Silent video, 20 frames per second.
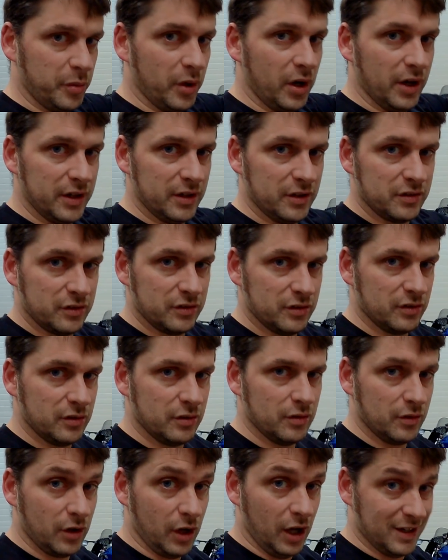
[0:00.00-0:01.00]
bikes
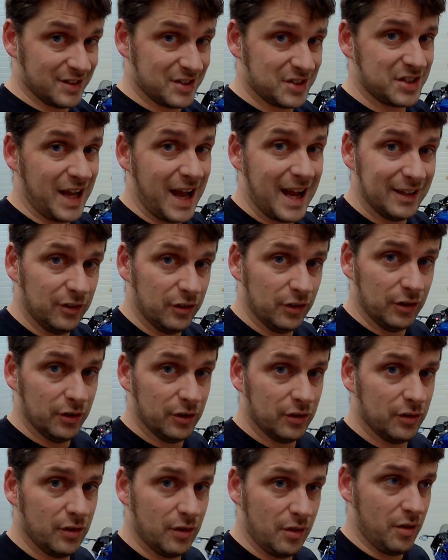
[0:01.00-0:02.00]
as standard